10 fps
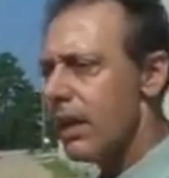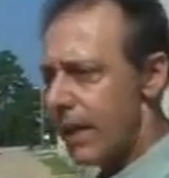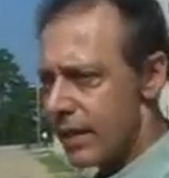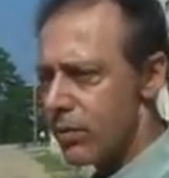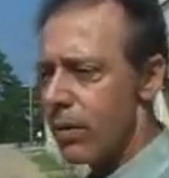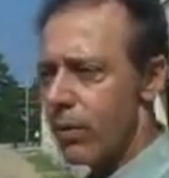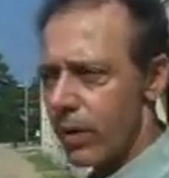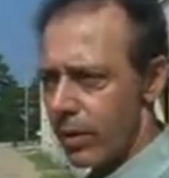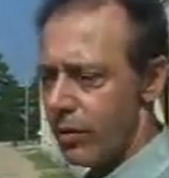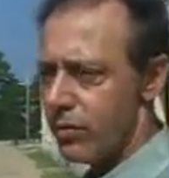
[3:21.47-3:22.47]
And that's where
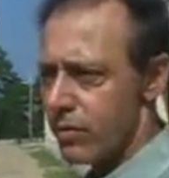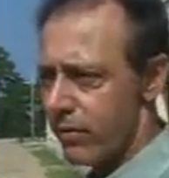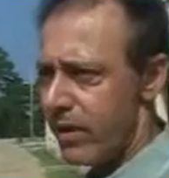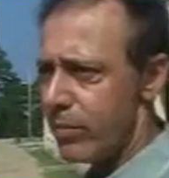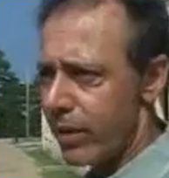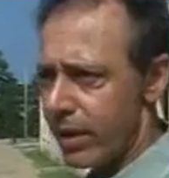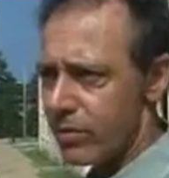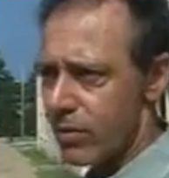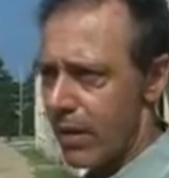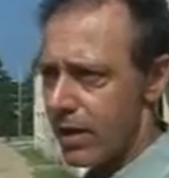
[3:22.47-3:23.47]
we're going to use the
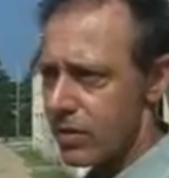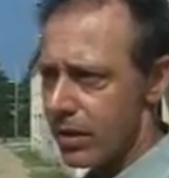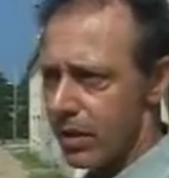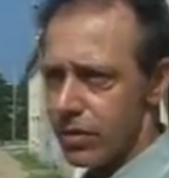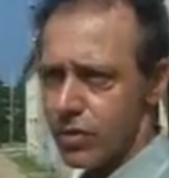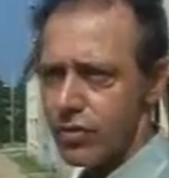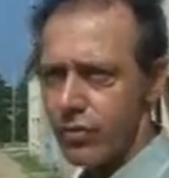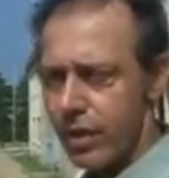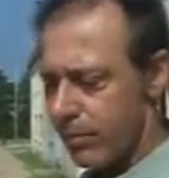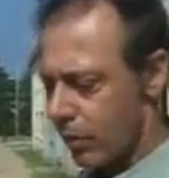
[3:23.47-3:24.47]
VBrick, is we're actually going to
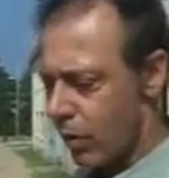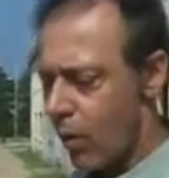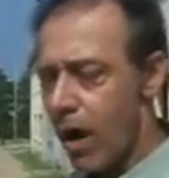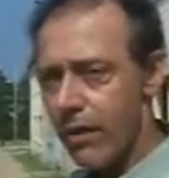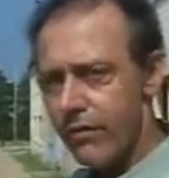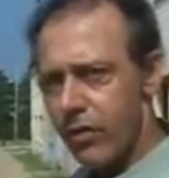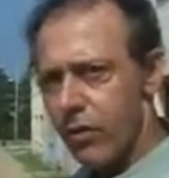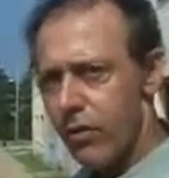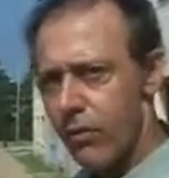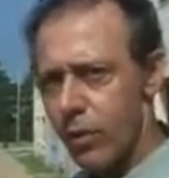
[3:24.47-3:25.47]
stream a quad
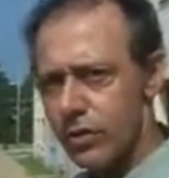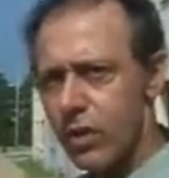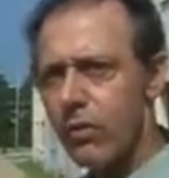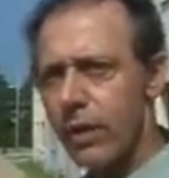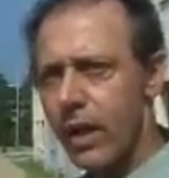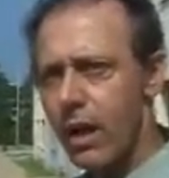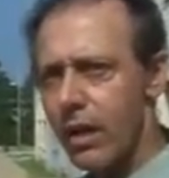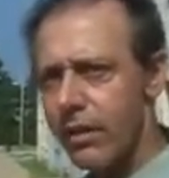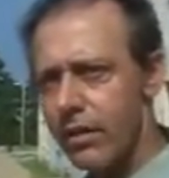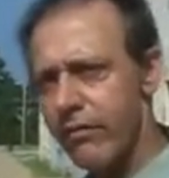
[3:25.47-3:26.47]
view of what's going
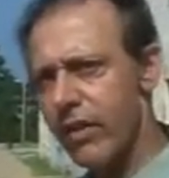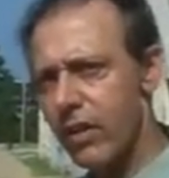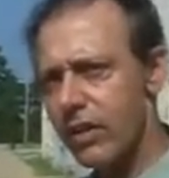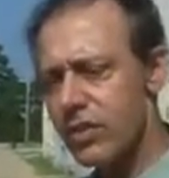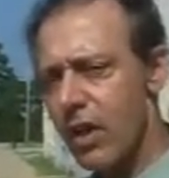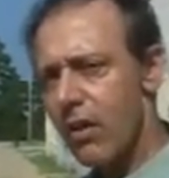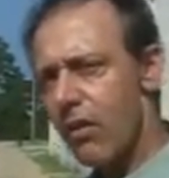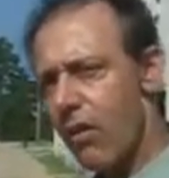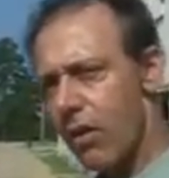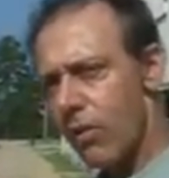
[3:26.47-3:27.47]
on in the village
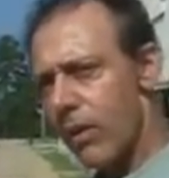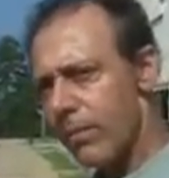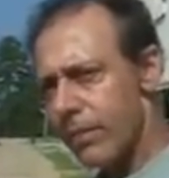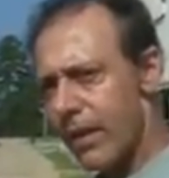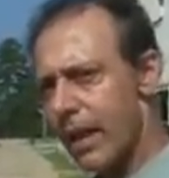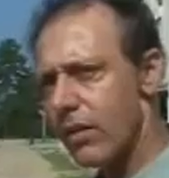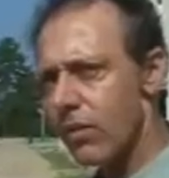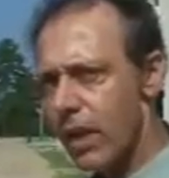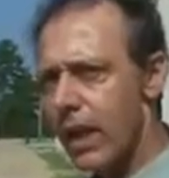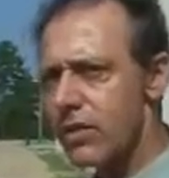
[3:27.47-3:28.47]
all the way up to that
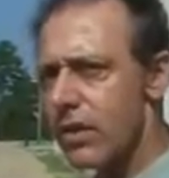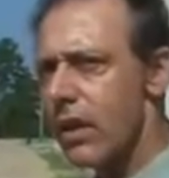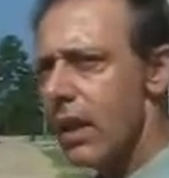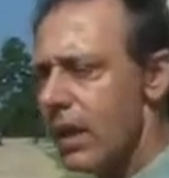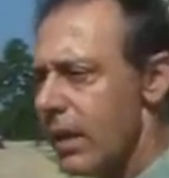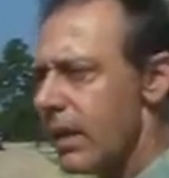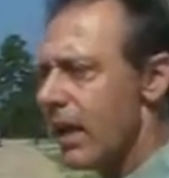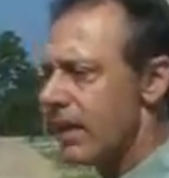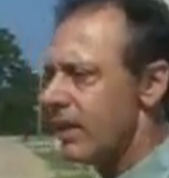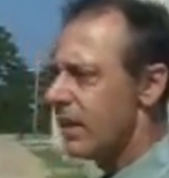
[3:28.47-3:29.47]
location. And
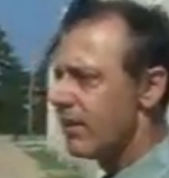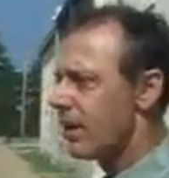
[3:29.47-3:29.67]
the idea